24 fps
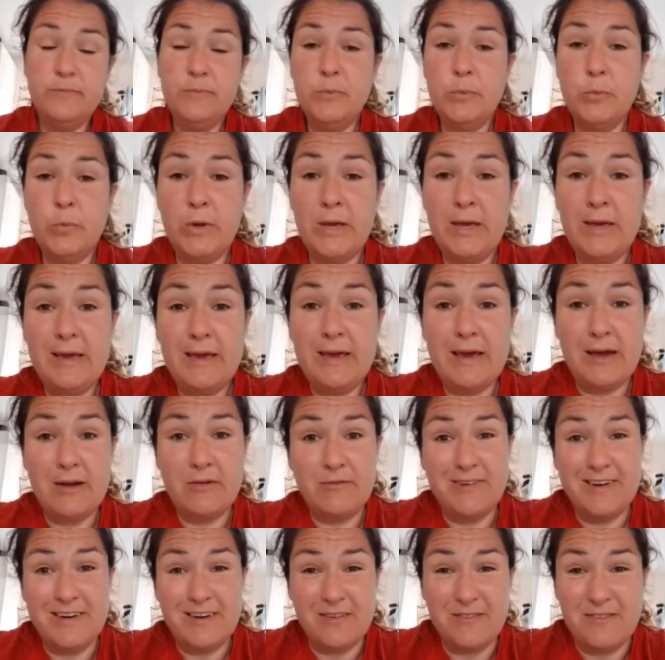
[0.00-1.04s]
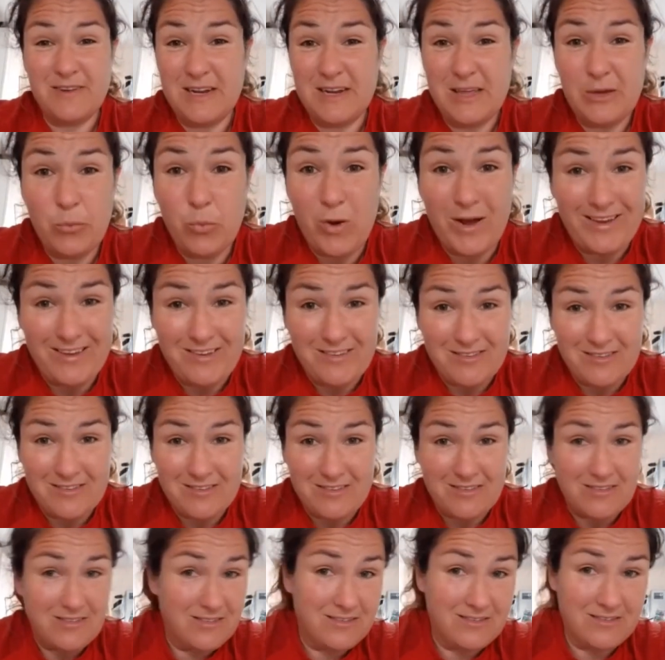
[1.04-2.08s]
we get rid of any waste
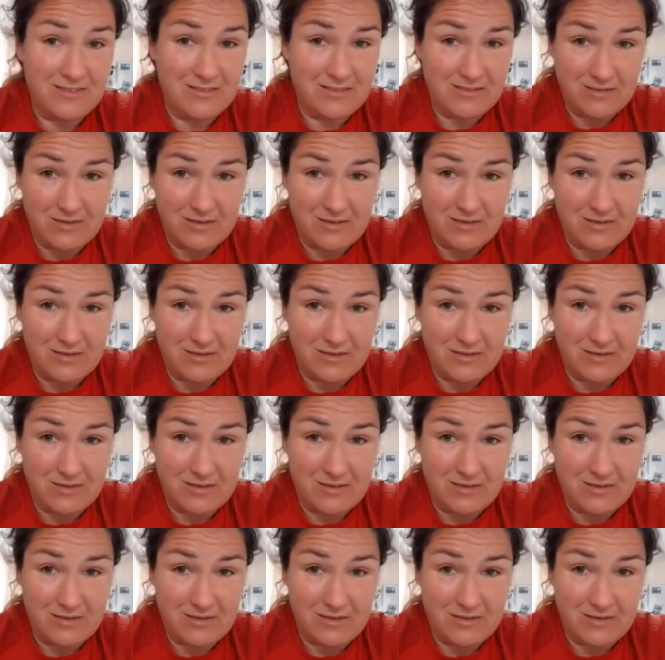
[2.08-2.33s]
and